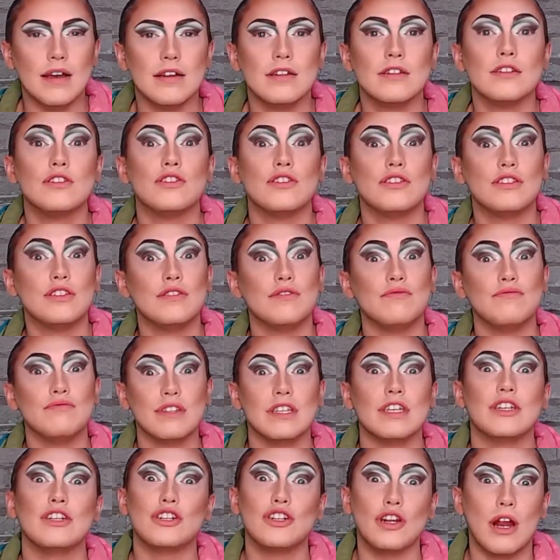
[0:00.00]
just to really
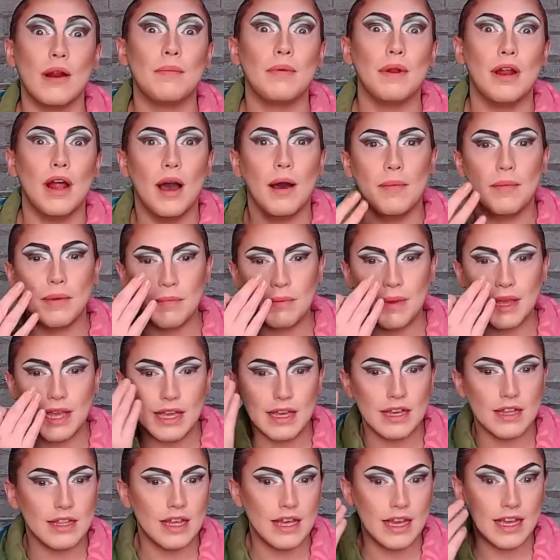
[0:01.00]
sharpen it up and make
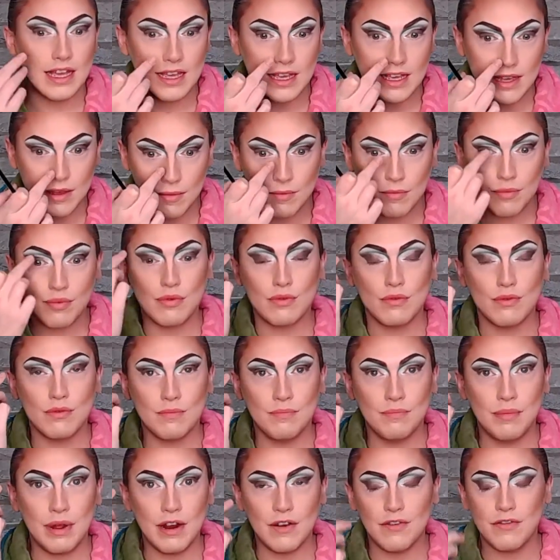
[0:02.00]
it like
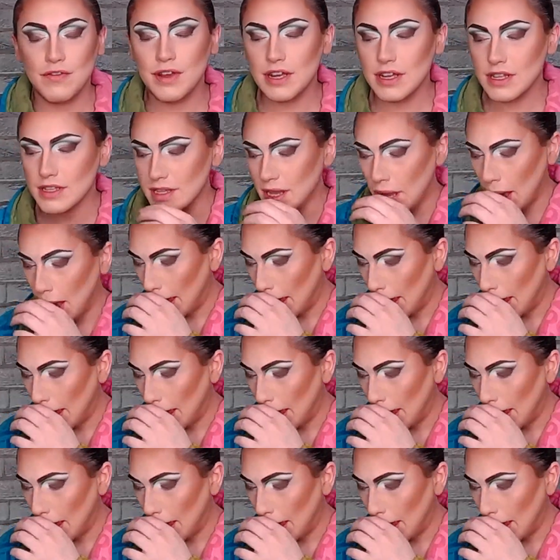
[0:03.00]
perfect.